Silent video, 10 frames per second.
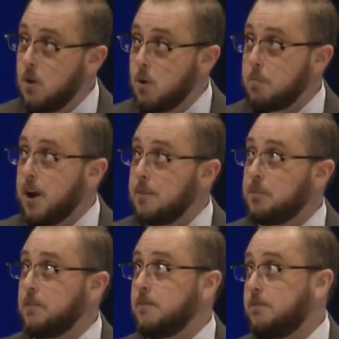or
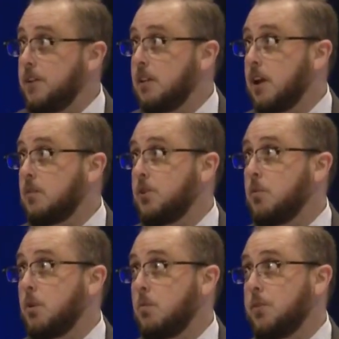perhaps even feel like
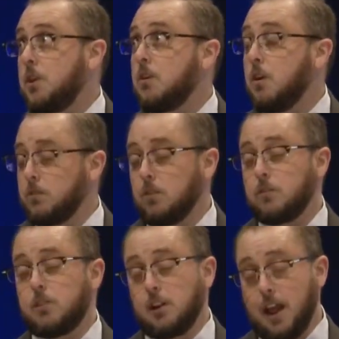that we're within
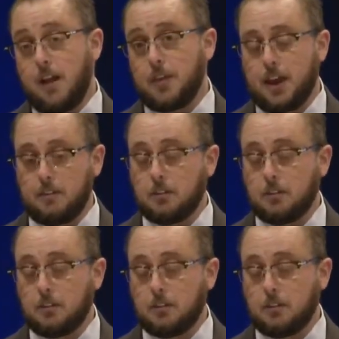cultures that allow that.